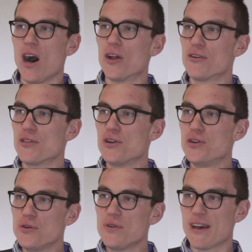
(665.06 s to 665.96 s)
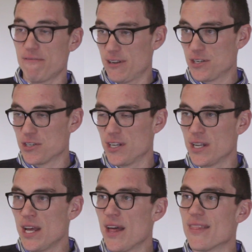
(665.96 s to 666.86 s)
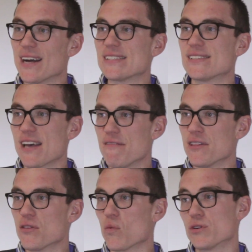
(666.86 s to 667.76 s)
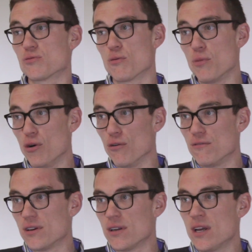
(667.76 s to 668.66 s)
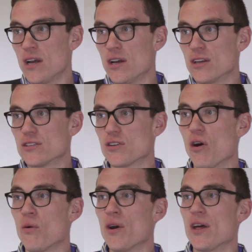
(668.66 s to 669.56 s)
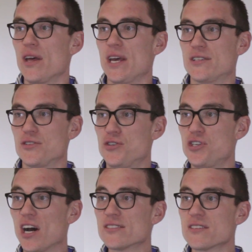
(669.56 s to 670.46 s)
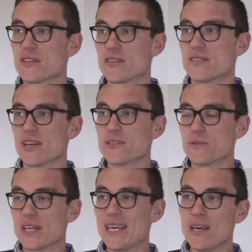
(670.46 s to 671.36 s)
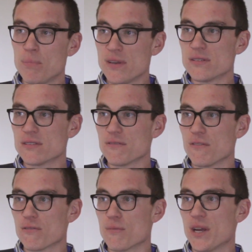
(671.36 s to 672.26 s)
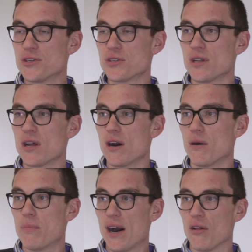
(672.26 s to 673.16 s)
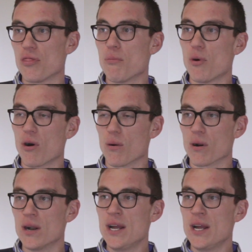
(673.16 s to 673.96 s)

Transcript: Under the new definition, that 7th was removed. So it's just the 6 key pieces of information about the borrower.